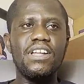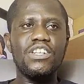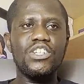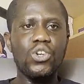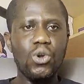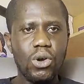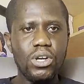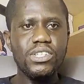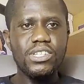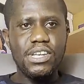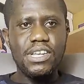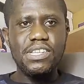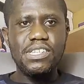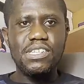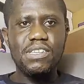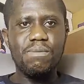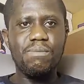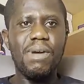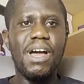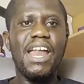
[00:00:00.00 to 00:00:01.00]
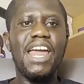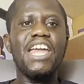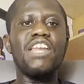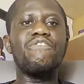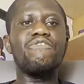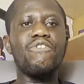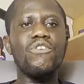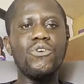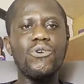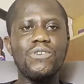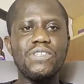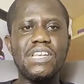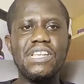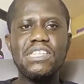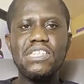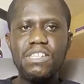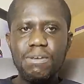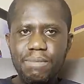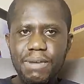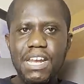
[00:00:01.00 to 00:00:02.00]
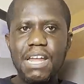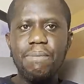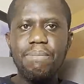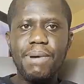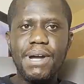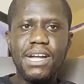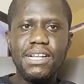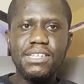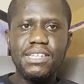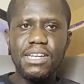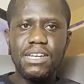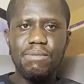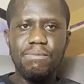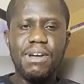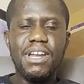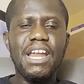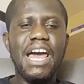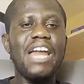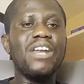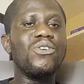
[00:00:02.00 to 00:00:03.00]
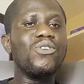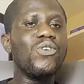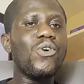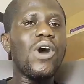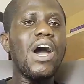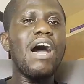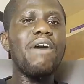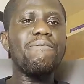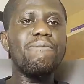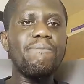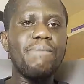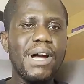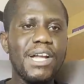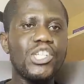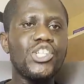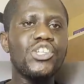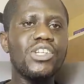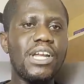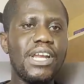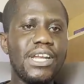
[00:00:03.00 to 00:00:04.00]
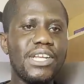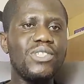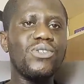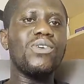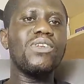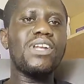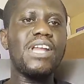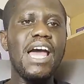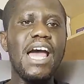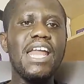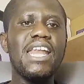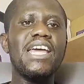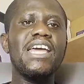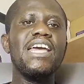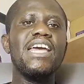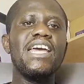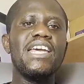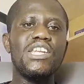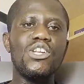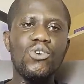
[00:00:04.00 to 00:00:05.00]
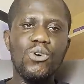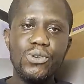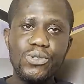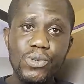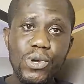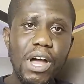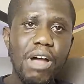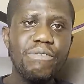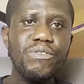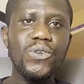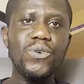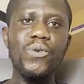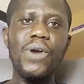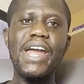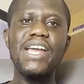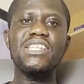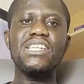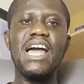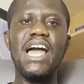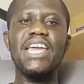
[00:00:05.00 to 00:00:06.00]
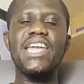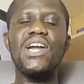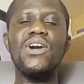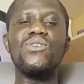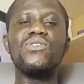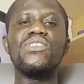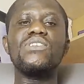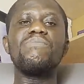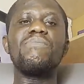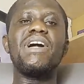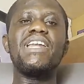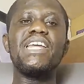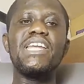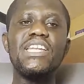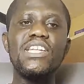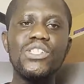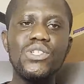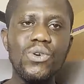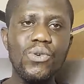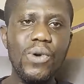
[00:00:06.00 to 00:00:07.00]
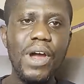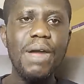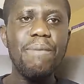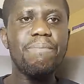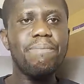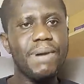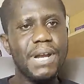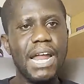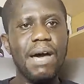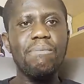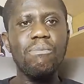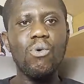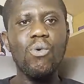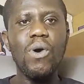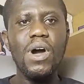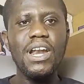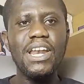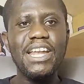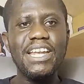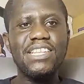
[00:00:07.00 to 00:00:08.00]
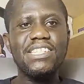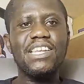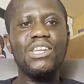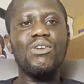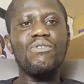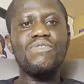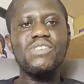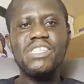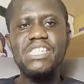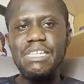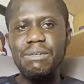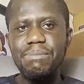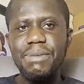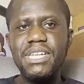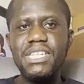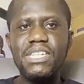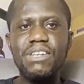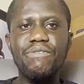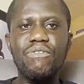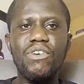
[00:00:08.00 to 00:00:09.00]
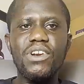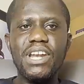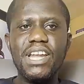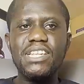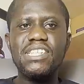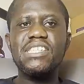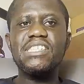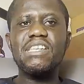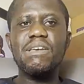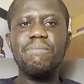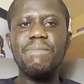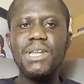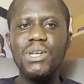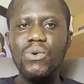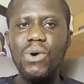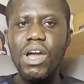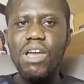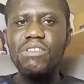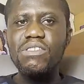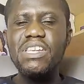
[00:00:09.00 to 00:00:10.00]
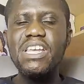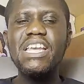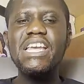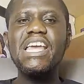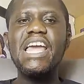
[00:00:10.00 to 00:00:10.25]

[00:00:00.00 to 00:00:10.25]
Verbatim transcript: doctors, but it follows a similar pattern. But I do not have much knowledge on that. They also have to write IELTS, but they need to write PLAB 1 instead of CBT for nurses and midwives.